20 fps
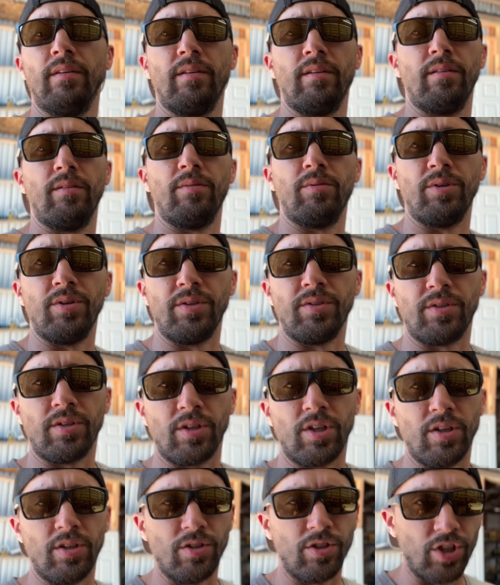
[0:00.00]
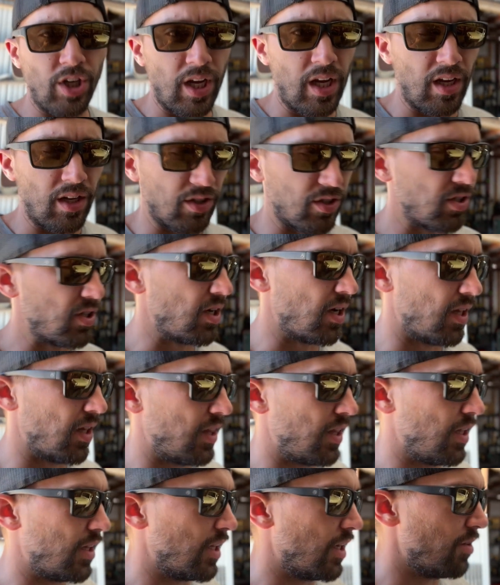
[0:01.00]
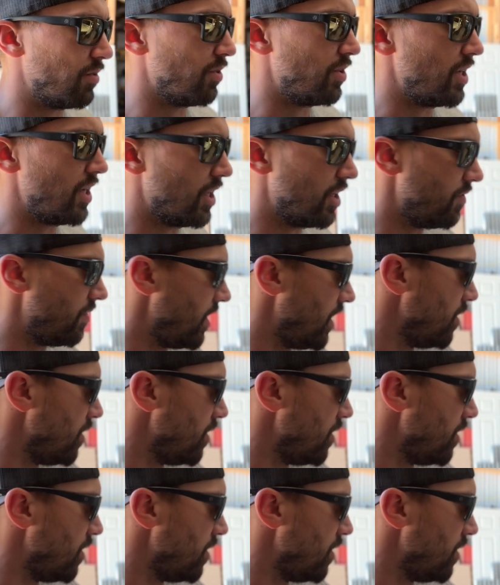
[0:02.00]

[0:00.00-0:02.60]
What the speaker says: was a good change. I think that really elevated